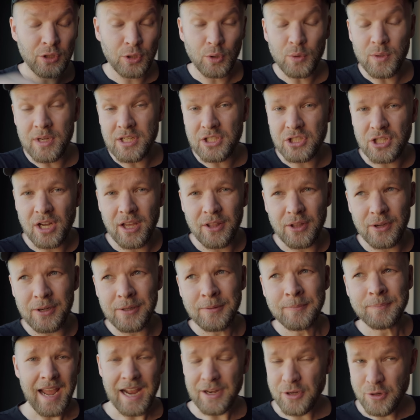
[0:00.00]
to each
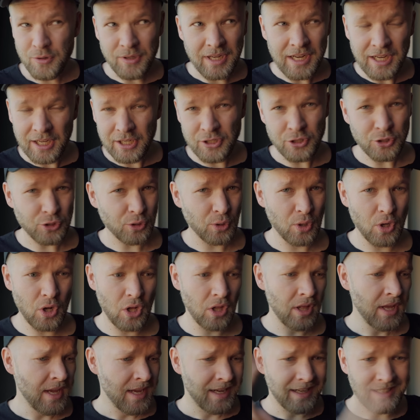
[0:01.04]
other. And you can
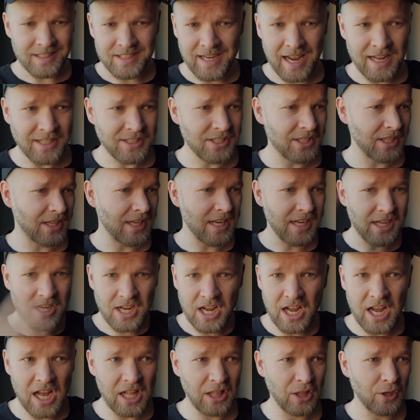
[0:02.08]
control intensity,
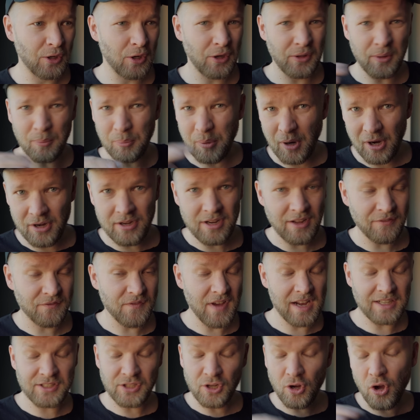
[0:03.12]
color, the party
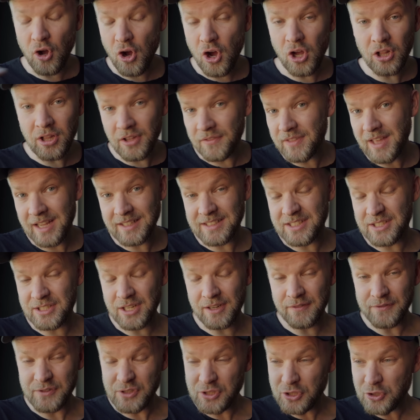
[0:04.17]
effects, all of that
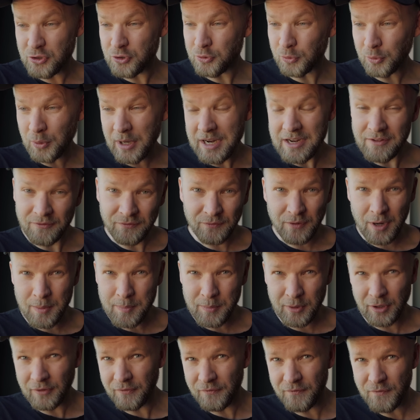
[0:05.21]
stuff straight
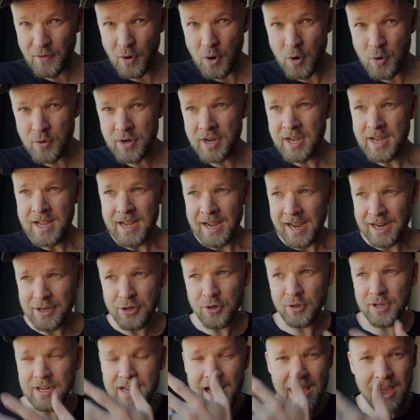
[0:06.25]
from your phone. And
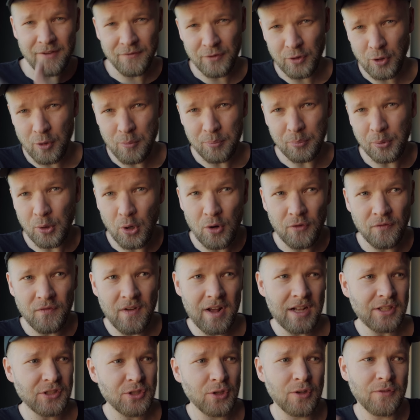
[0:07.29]
you can have your own
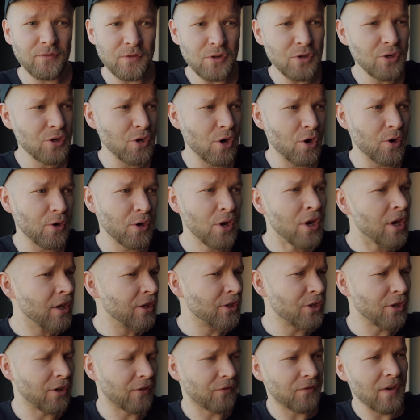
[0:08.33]
profile. So if you go
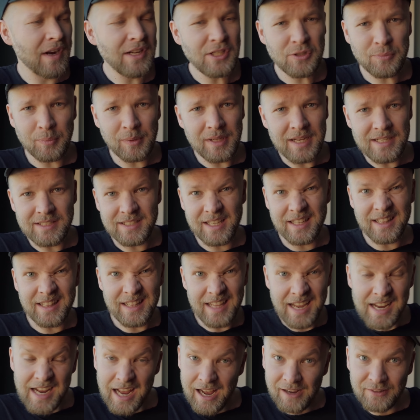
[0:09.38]
to your friend's place
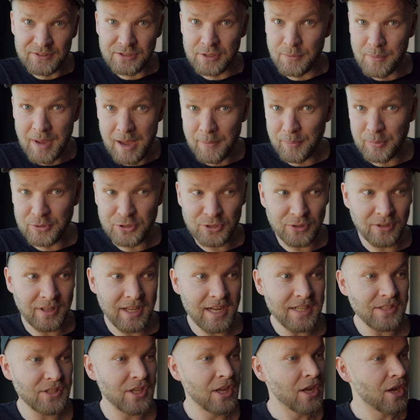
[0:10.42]
and they have some Aputure
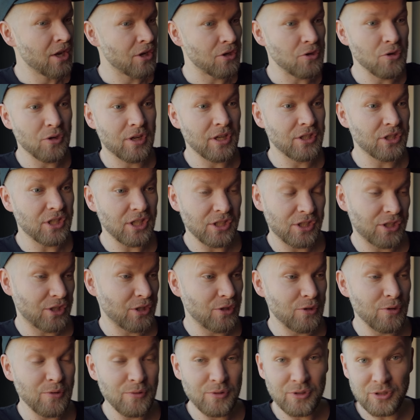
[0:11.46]
lights, you can just
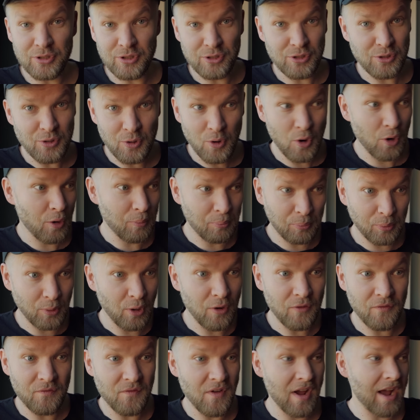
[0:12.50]
use your
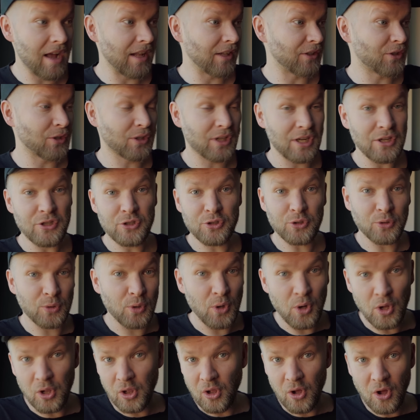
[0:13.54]
profile to
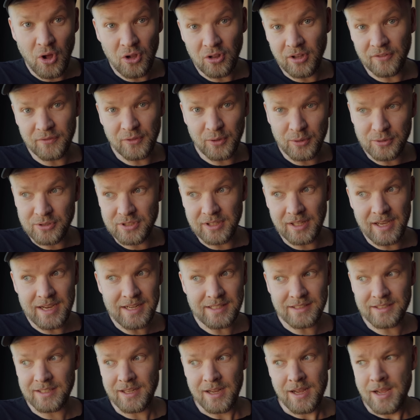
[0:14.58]
control all of those
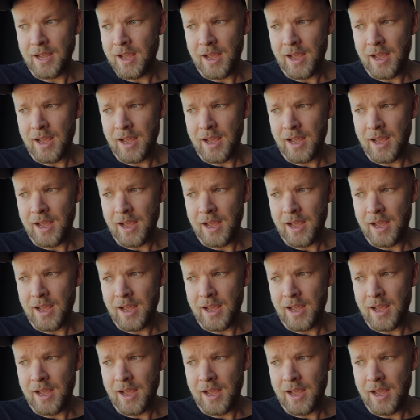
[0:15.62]
lights.